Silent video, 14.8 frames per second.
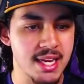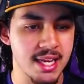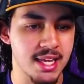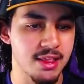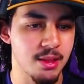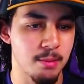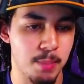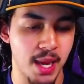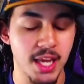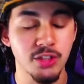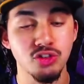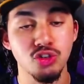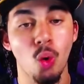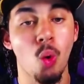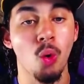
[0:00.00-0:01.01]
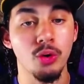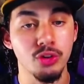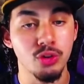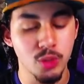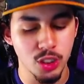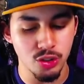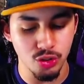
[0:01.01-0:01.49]
in the base, or you
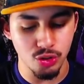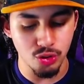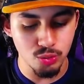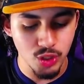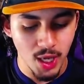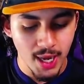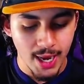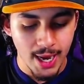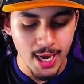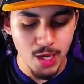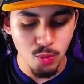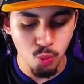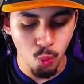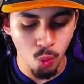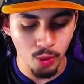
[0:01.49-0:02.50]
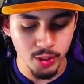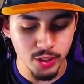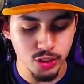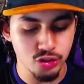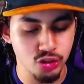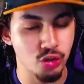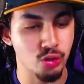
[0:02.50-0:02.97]
can use a Warden
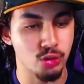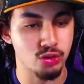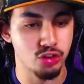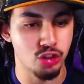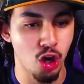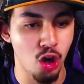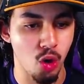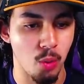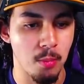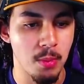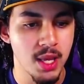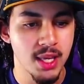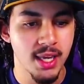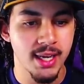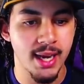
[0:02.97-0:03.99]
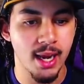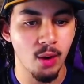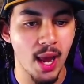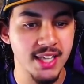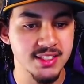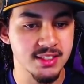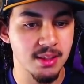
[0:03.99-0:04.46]
Eternal Tome. Now,
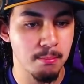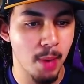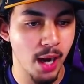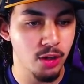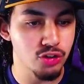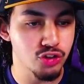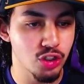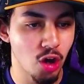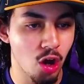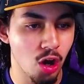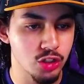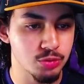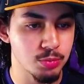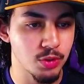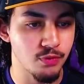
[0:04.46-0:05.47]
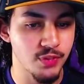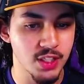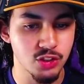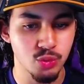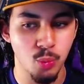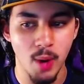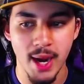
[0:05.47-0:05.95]
as the Miners and Hogs move
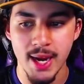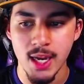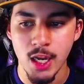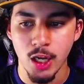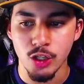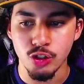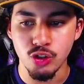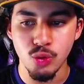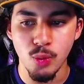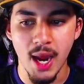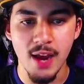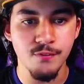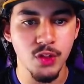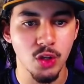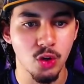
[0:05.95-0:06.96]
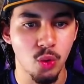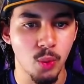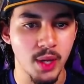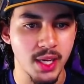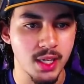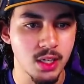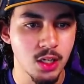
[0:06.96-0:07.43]
this way, you have the
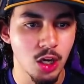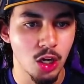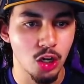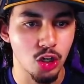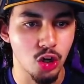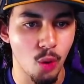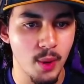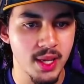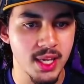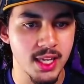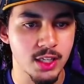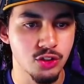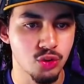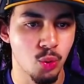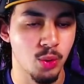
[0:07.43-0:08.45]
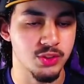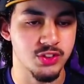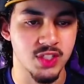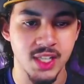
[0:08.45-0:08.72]
Queen going in towards the